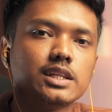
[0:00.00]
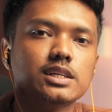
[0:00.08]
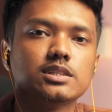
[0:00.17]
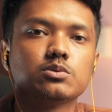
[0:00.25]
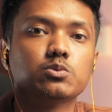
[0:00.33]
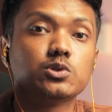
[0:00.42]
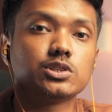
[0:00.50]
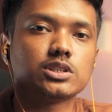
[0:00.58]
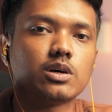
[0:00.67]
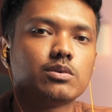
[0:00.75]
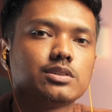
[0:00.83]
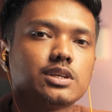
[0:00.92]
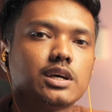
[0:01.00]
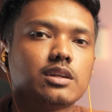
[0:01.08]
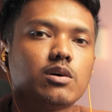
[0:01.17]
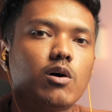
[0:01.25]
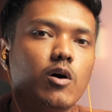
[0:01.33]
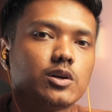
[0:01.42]
add these whoosh sounds
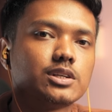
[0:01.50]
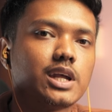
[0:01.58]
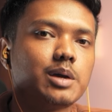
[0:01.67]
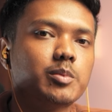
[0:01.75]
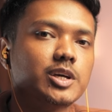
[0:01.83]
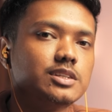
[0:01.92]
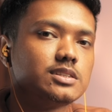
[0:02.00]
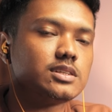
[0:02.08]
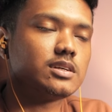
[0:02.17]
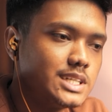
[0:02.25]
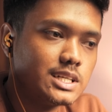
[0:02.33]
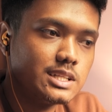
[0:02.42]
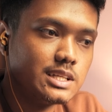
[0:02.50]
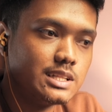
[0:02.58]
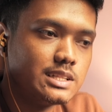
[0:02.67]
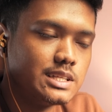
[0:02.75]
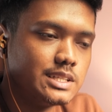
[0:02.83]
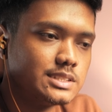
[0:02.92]
at odd timings. These are the
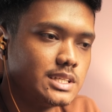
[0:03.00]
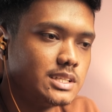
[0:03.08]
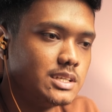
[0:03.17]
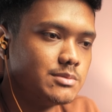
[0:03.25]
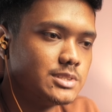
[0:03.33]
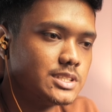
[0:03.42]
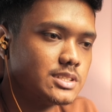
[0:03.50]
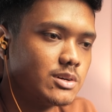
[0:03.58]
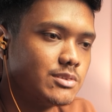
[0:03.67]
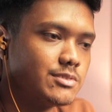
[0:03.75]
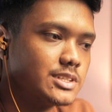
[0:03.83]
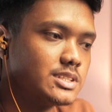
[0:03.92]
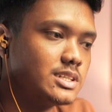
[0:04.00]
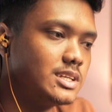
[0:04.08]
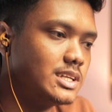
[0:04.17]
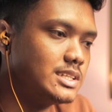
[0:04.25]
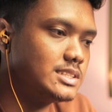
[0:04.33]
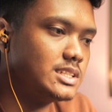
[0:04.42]
little things that gives the sound effects a
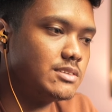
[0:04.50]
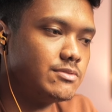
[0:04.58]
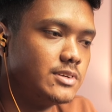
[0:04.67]
realistic